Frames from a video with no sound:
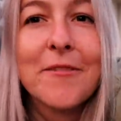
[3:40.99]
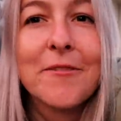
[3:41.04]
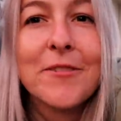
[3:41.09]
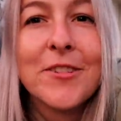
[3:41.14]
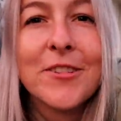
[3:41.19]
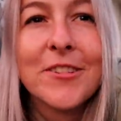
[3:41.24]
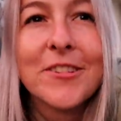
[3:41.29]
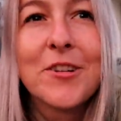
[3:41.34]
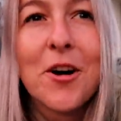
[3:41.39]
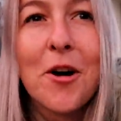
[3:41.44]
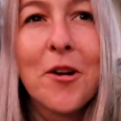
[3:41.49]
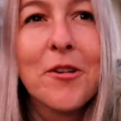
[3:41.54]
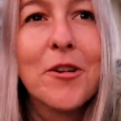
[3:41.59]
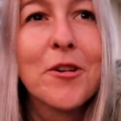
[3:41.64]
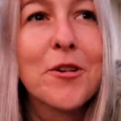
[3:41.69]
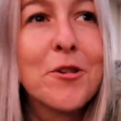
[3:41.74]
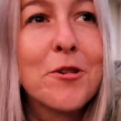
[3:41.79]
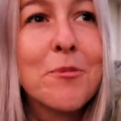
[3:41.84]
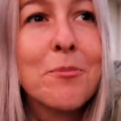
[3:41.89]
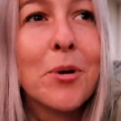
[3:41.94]
have just gotten
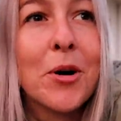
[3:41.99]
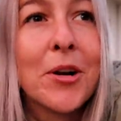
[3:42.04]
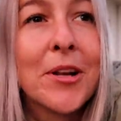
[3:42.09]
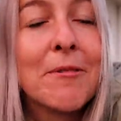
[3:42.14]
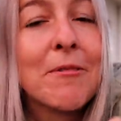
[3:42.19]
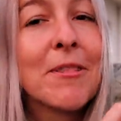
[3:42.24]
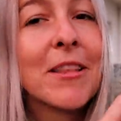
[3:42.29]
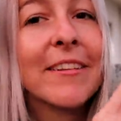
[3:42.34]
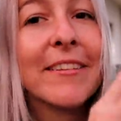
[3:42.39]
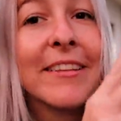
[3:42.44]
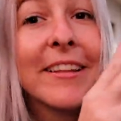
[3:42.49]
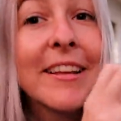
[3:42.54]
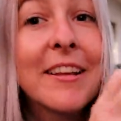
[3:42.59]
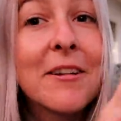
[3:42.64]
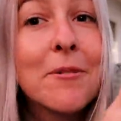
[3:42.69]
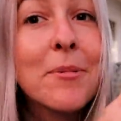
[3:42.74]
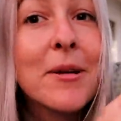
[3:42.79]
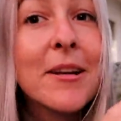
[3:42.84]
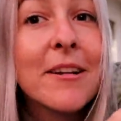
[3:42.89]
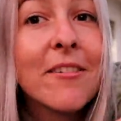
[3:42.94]
a good body with a
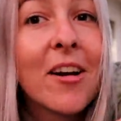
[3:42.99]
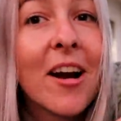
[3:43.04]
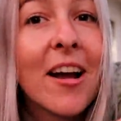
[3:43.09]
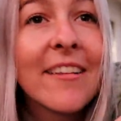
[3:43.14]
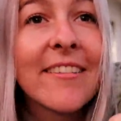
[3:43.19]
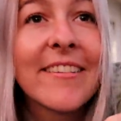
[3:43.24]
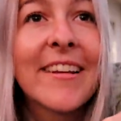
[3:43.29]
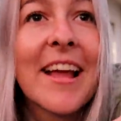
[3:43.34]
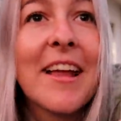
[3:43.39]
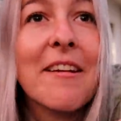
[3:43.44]
little bit of rust